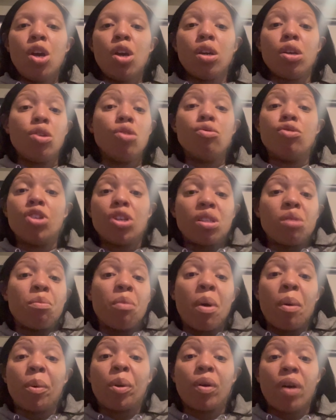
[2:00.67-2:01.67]
you just
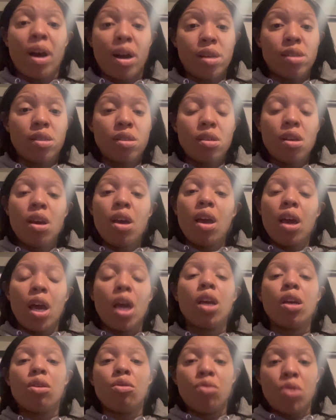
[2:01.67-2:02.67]
memorize
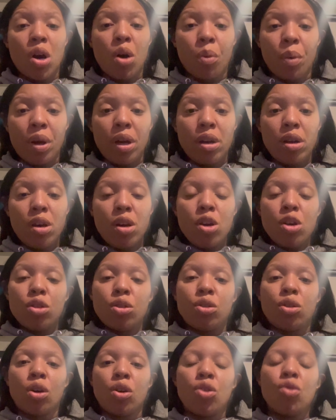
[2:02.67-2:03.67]
and you know it.
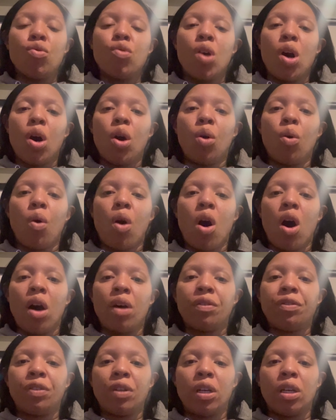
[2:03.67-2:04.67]
So you go
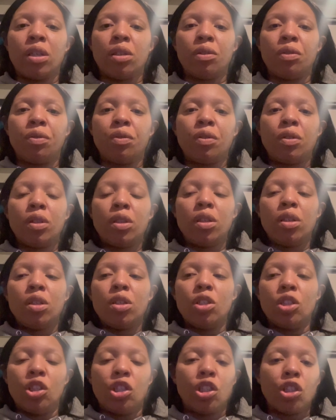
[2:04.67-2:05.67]
off of
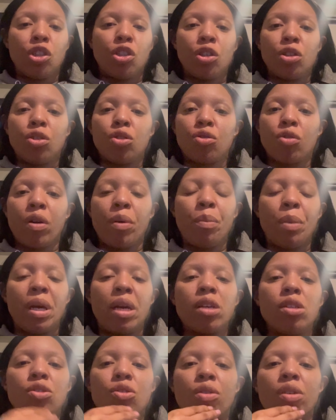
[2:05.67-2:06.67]
just your script
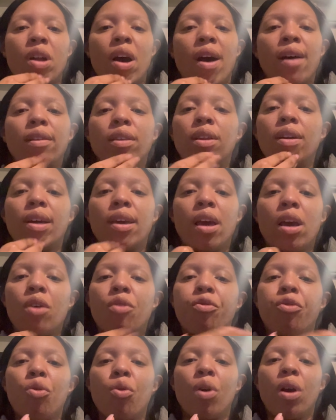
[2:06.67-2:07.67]
because you're not looking
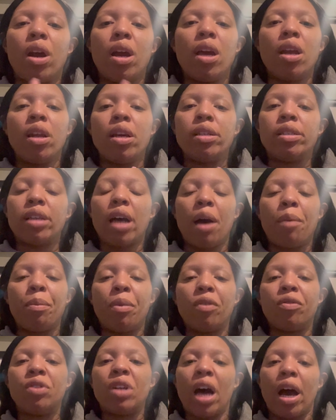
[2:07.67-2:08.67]
for any type
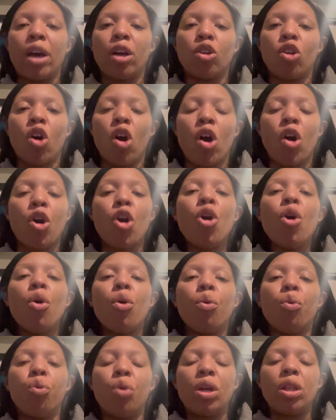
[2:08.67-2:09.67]
of dialogue
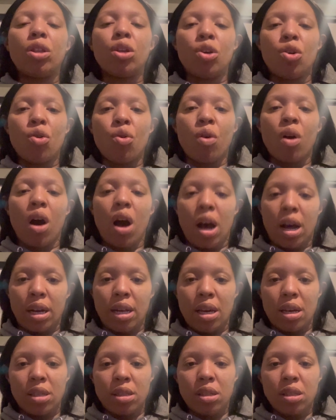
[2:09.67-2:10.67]
with your
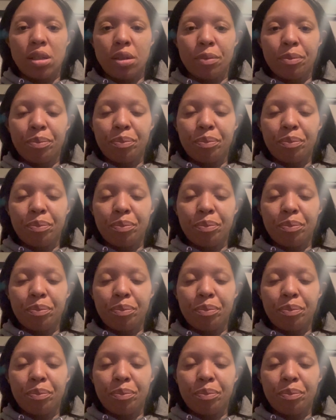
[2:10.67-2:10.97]
audience.